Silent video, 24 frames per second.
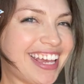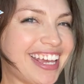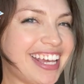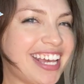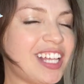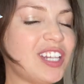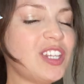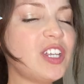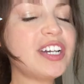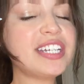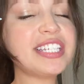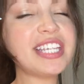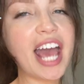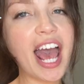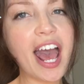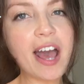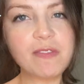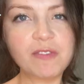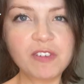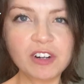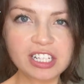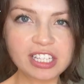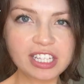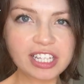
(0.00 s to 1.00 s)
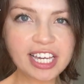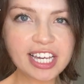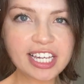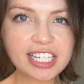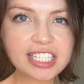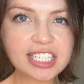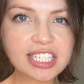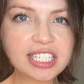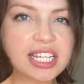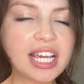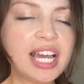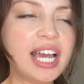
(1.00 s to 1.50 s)
It looks effortless,
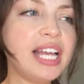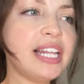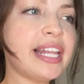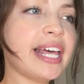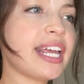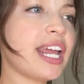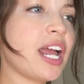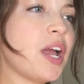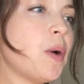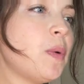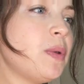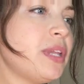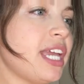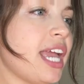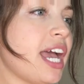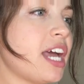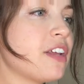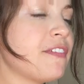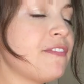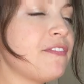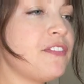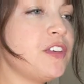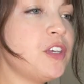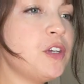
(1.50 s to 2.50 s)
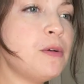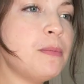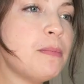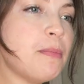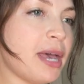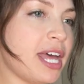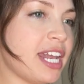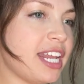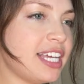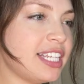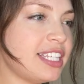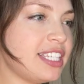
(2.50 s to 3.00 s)
like I only had a few
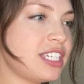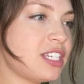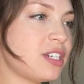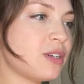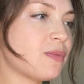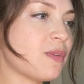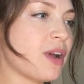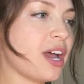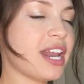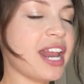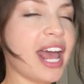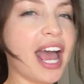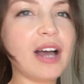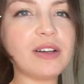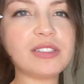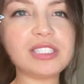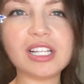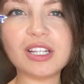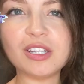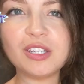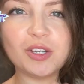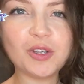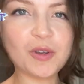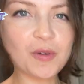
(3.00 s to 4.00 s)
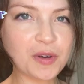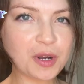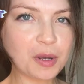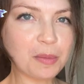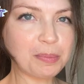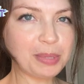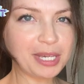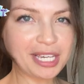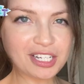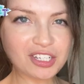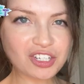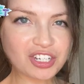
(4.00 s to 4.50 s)
minutes to run out to Laguna
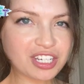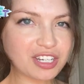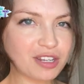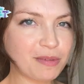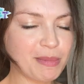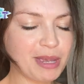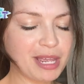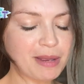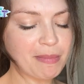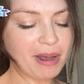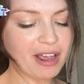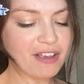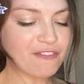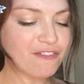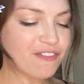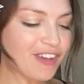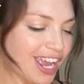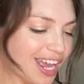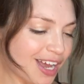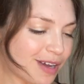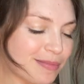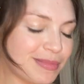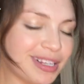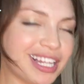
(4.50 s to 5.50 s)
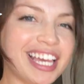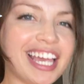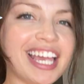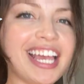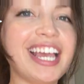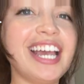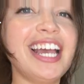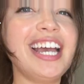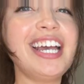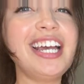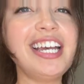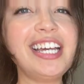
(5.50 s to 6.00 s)
Beach to meet my family,
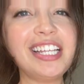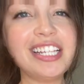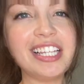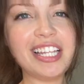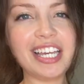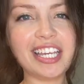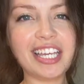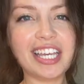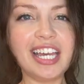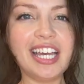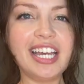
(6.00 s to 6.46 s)
like